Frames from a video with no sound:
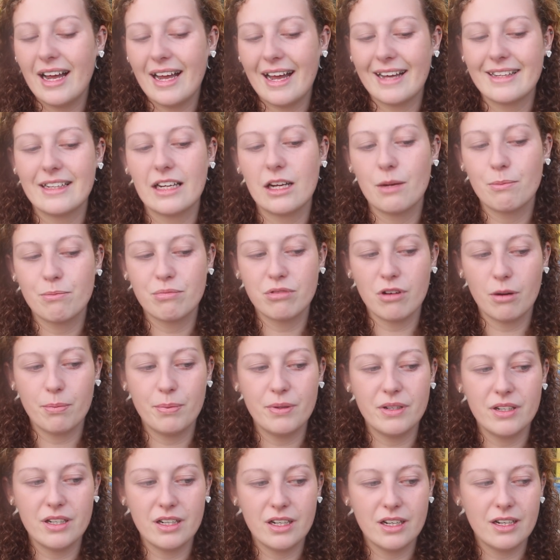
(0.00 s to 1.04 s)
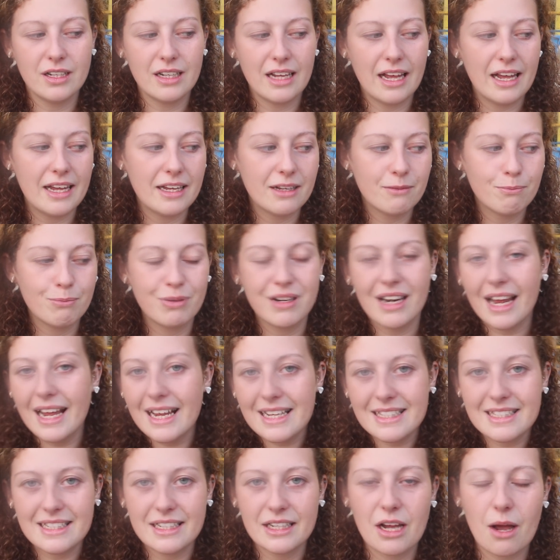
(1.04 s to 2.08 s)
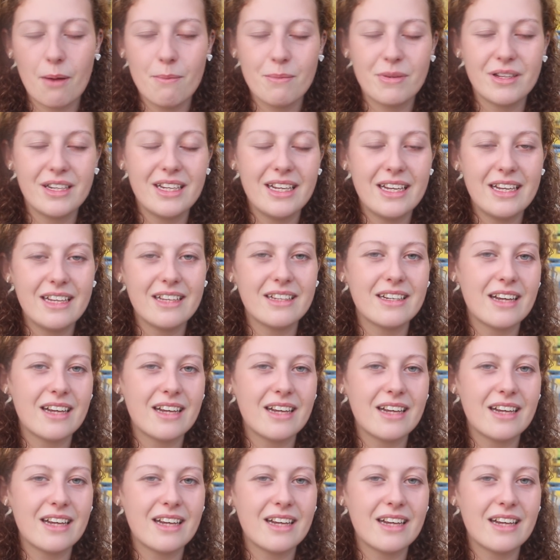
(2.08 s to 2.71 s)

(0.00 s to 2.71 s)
had like a proper like place in a company,